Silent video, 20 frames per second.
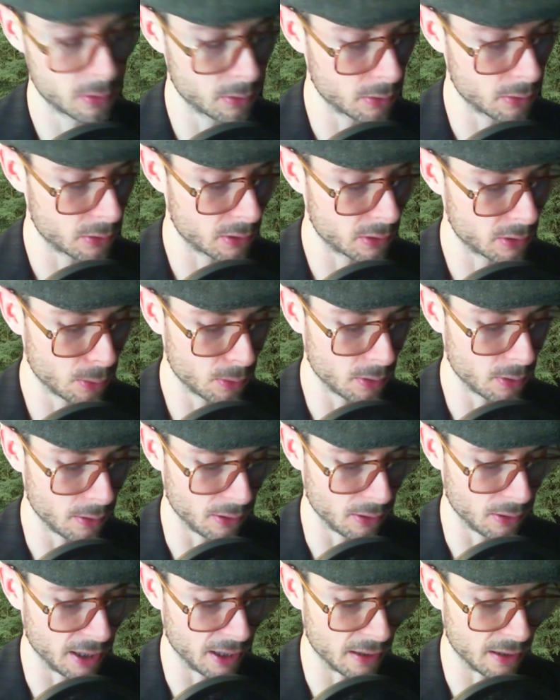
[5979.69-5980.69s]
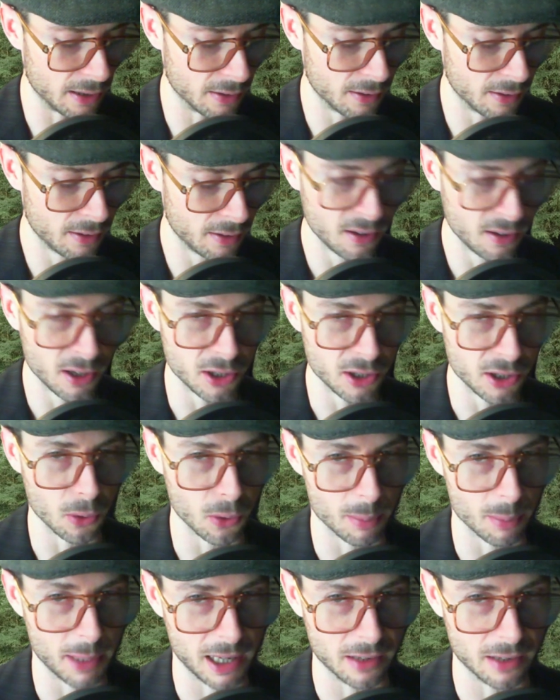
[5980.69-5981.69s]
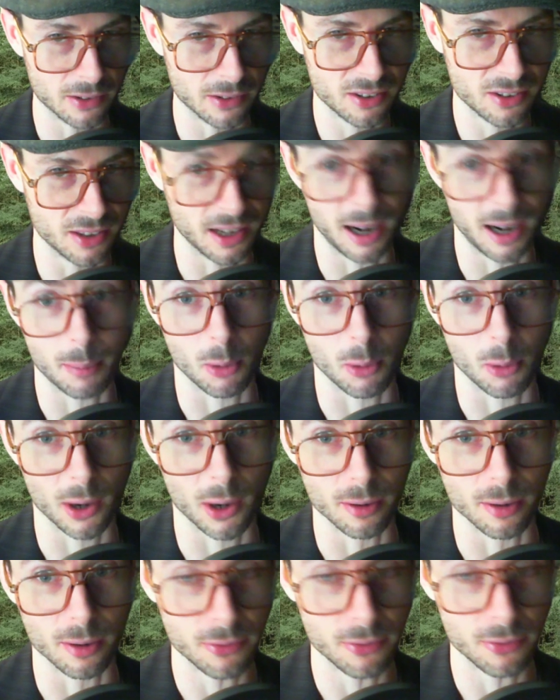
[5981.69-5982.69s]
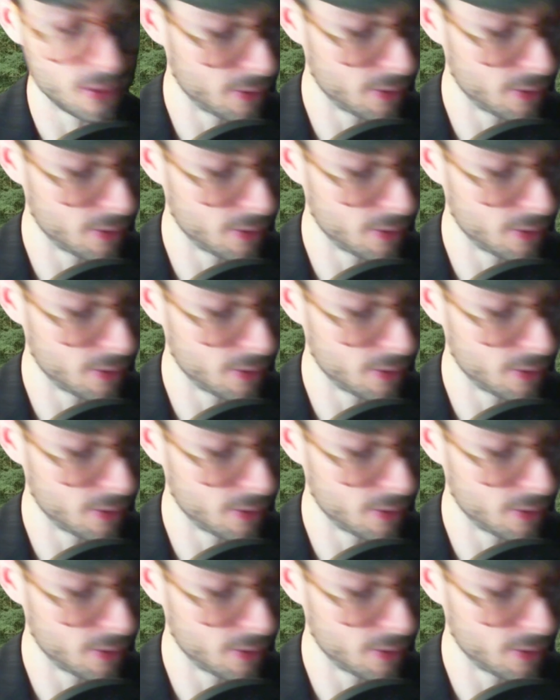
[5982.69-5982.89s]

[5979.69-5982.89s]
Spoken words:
There's no linen yoga pants that I'm aware of.